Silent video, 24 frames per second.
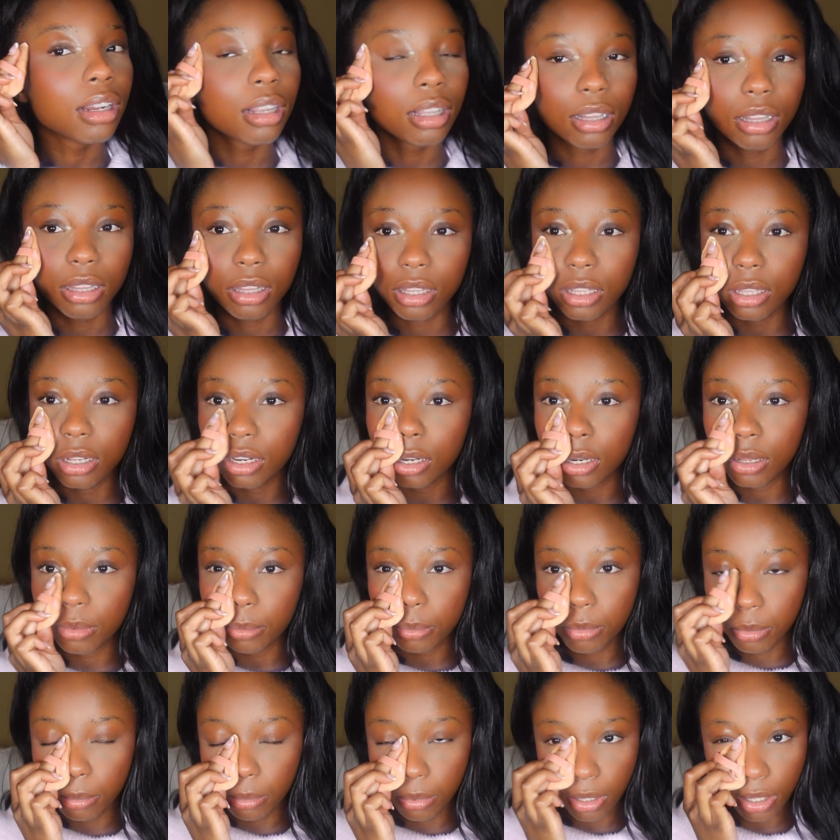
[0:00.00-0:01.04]
clean it up
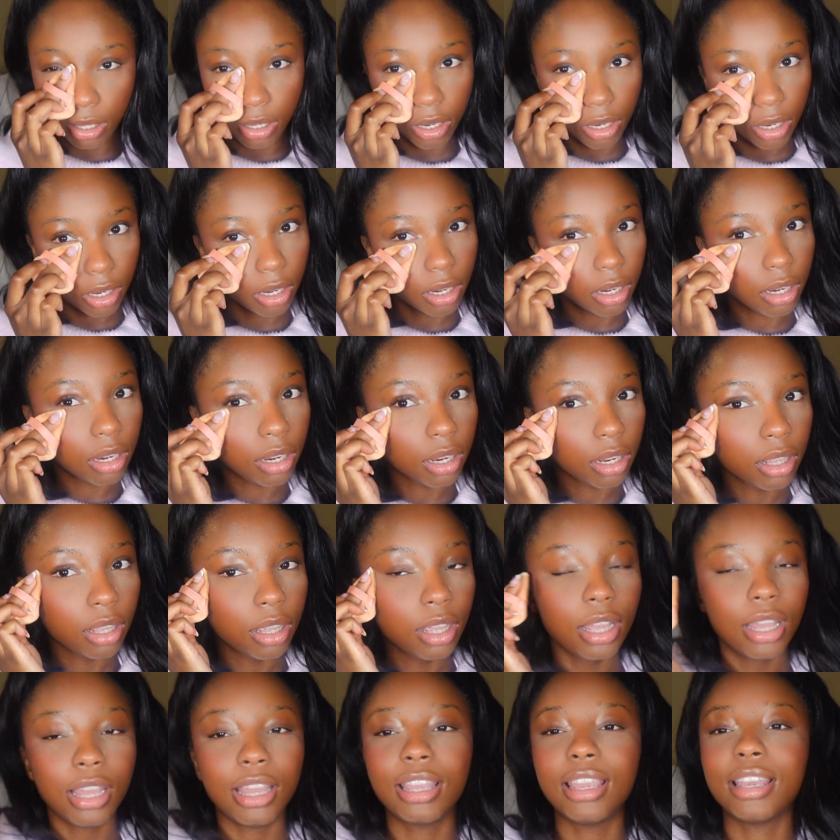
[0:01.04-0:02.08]
a bit.
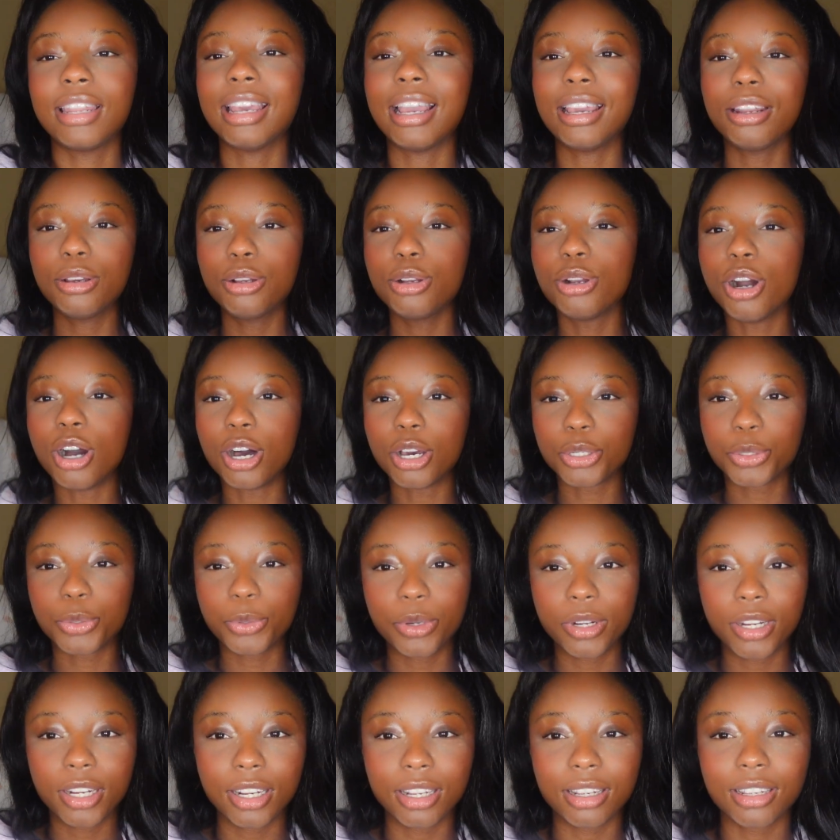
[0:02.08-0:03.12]
Again, I don't
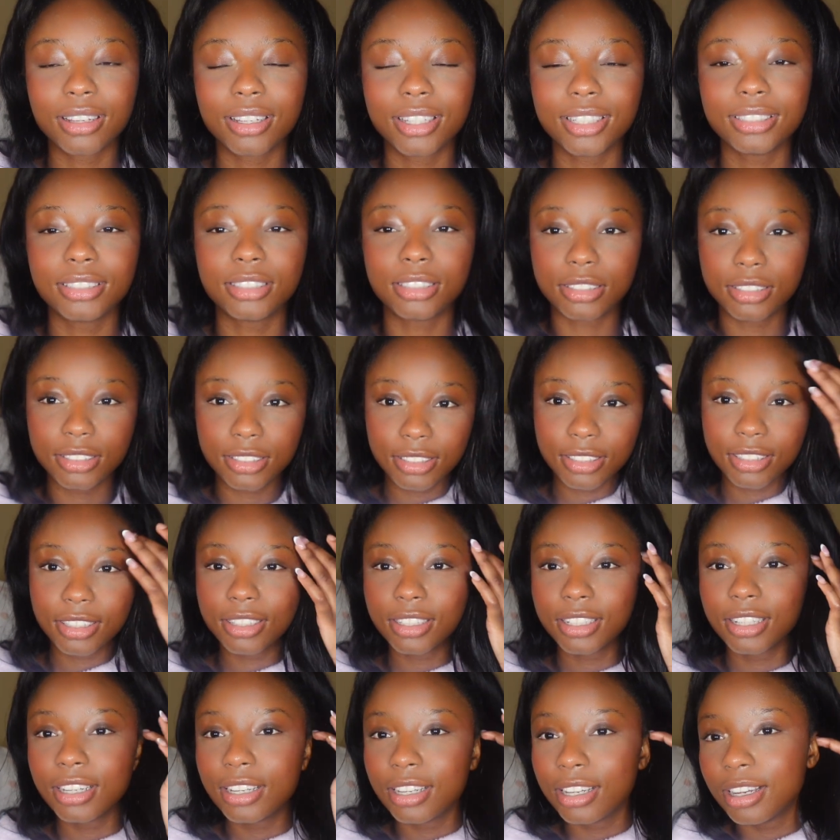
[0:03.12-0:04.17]
contour because
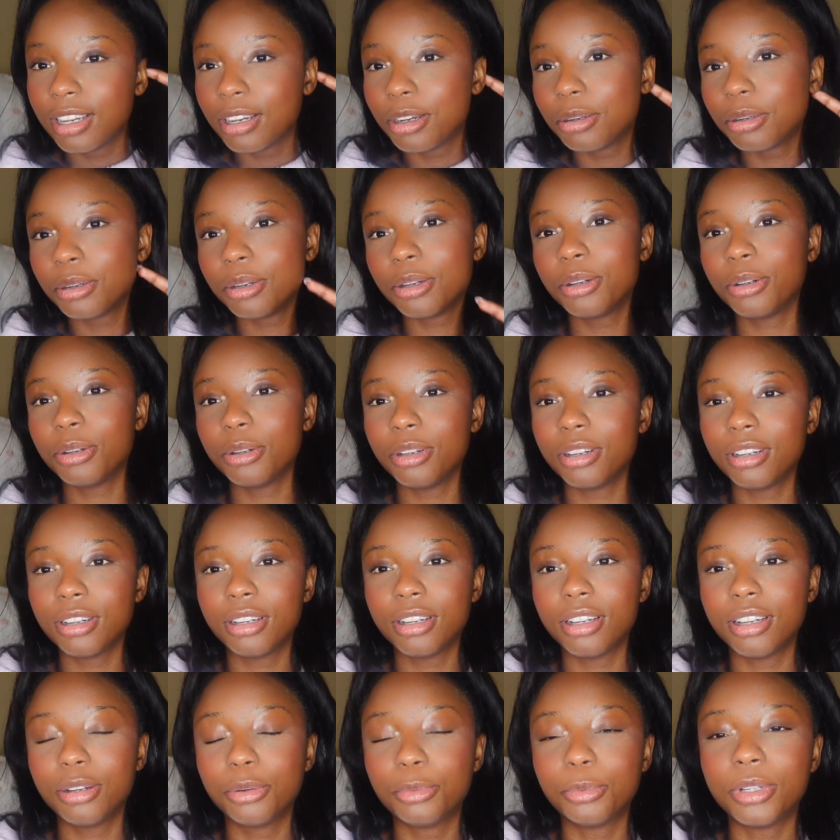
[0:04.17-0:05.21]

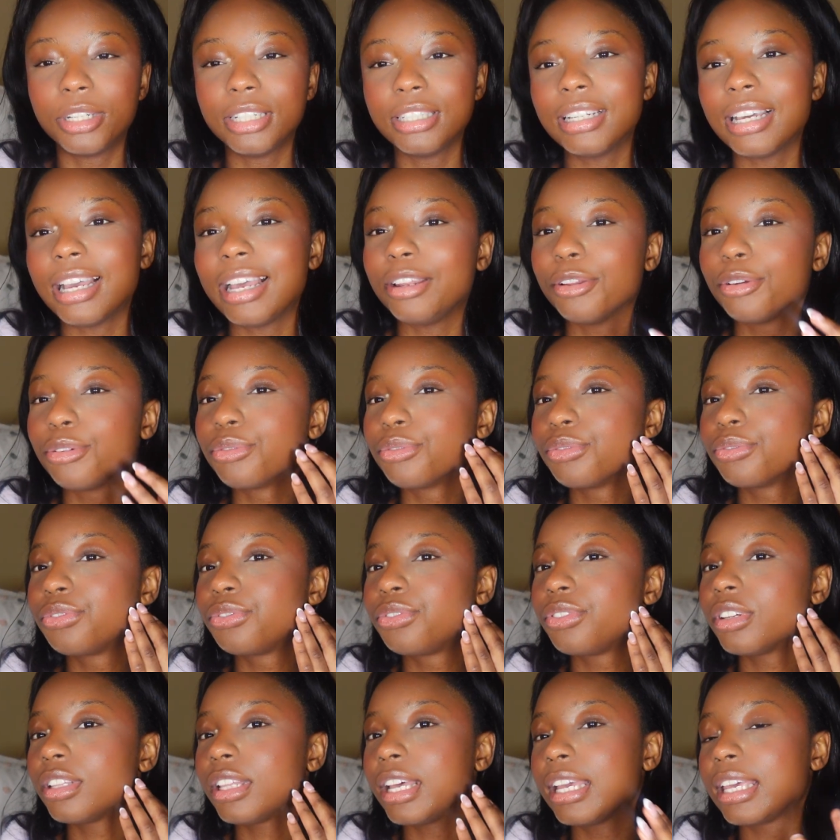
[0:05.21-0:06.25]
one, I don't
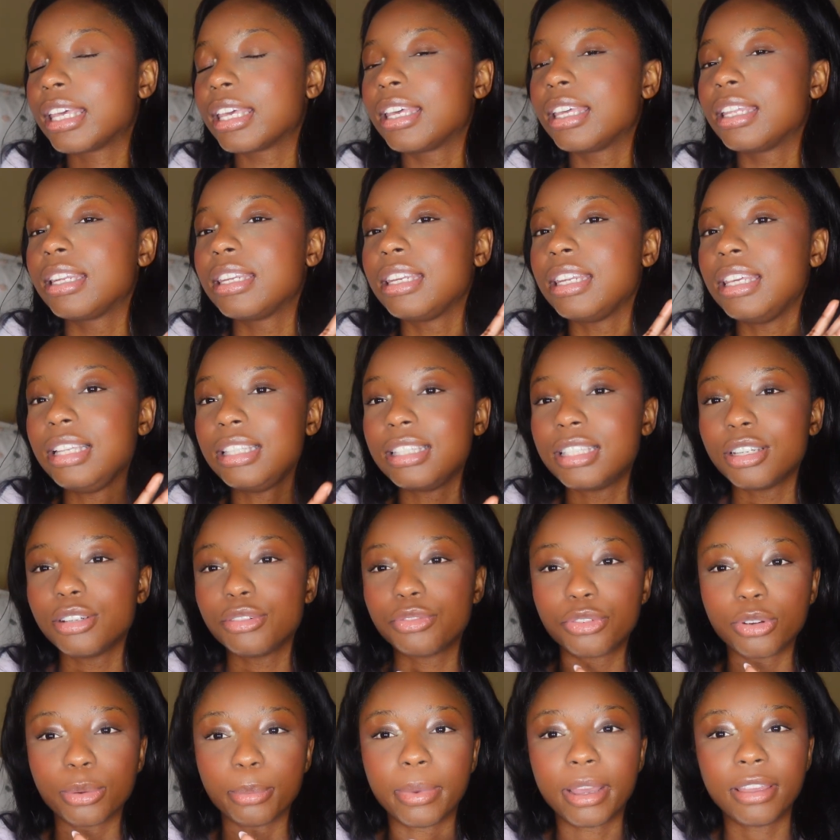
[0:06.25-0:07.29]
feel like it needs it
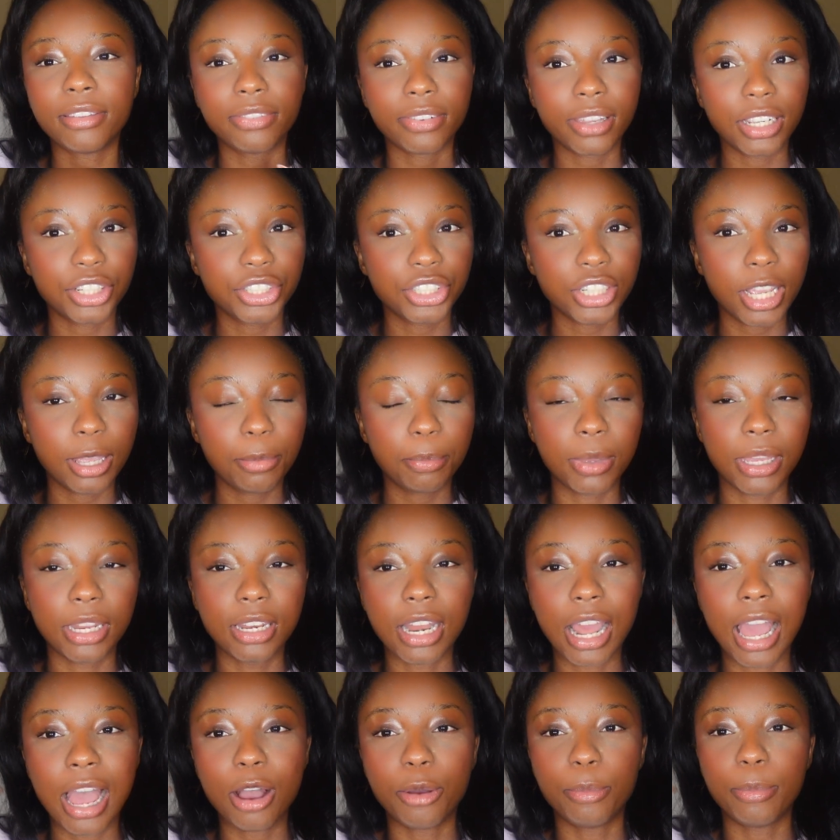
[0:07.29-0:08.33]
for my face shape and
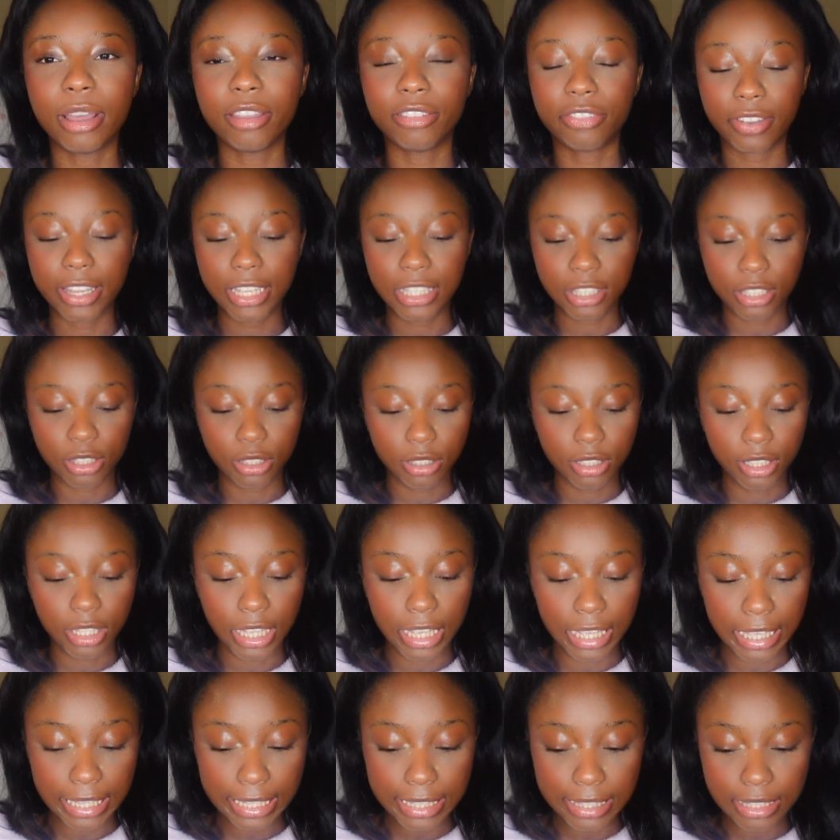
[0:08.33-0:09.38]
how my face
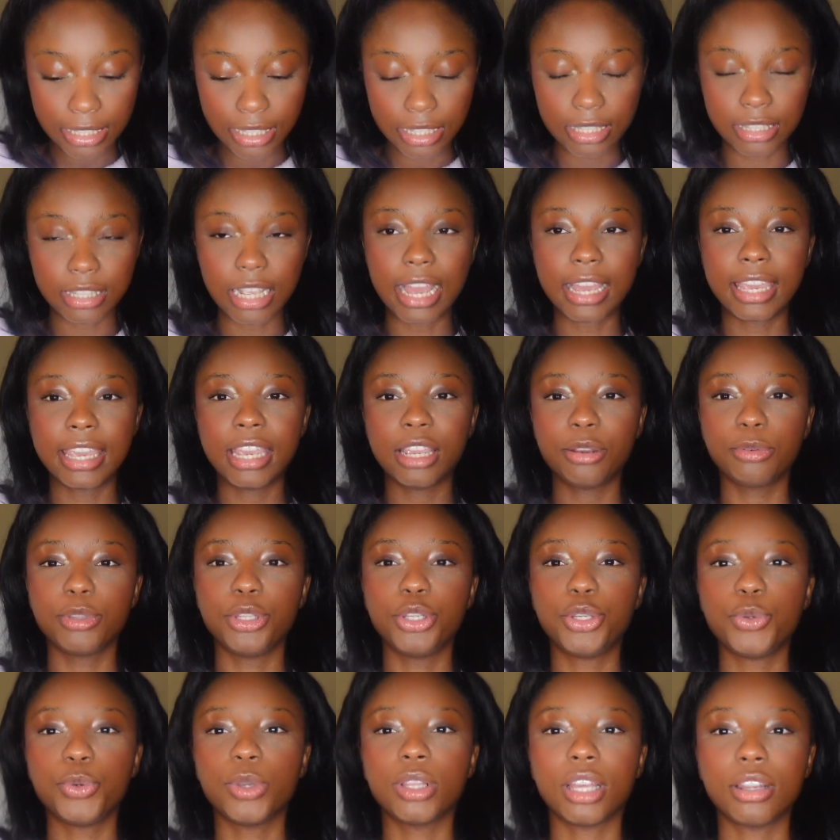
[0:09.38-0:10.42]
is, because I can't really
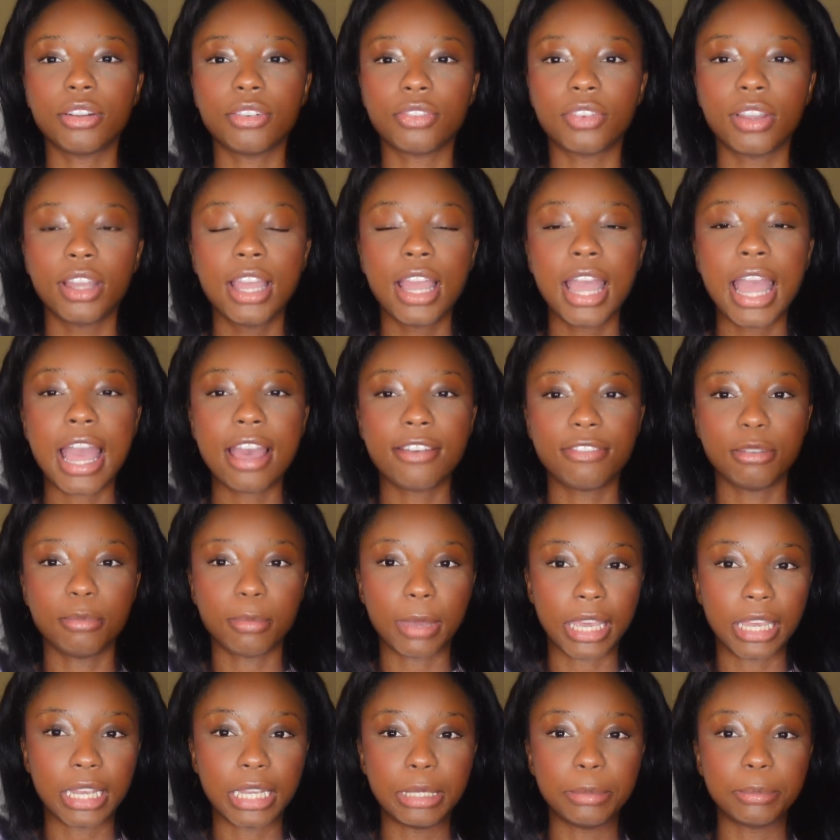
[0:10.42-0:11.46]
do a lot of heavy
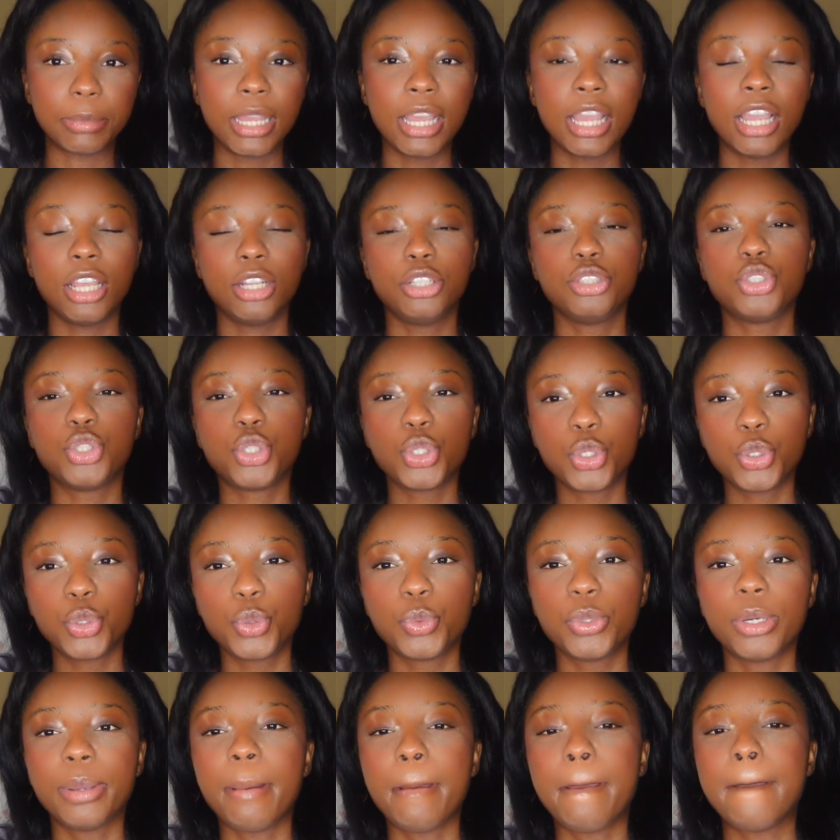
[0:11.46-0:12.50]
makeup. And
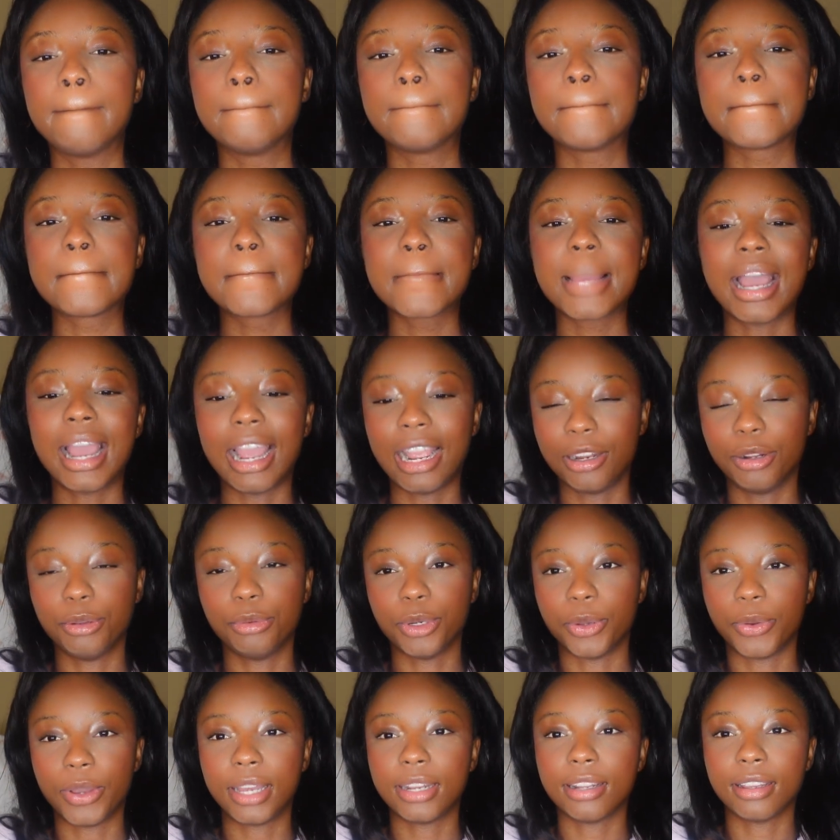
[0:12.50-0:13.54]
two, I don't
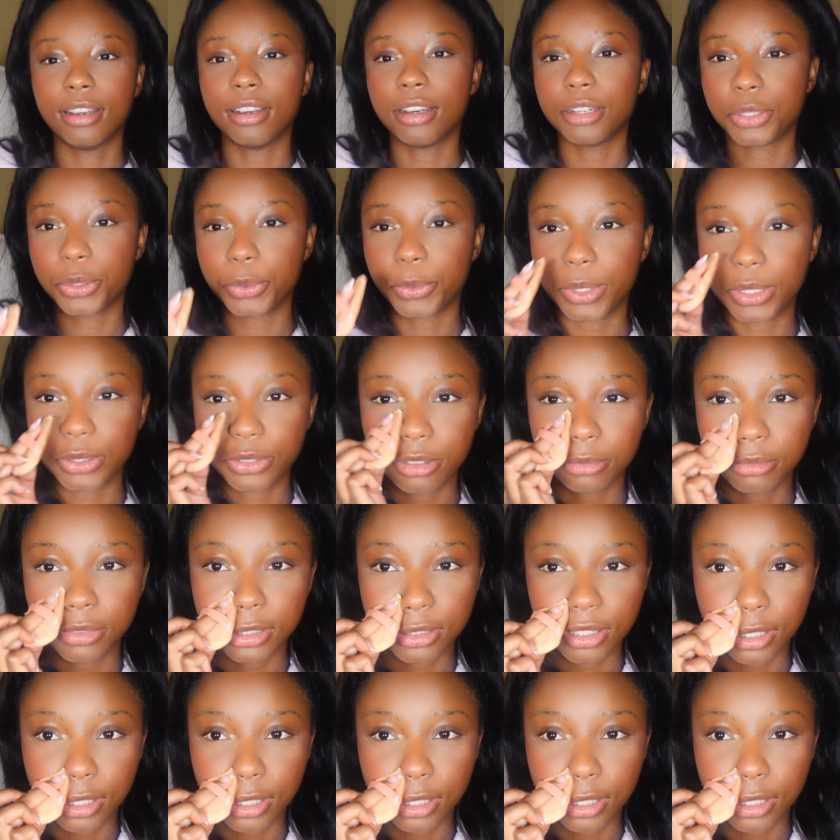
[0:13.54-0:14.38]
know how to contour, so I'm just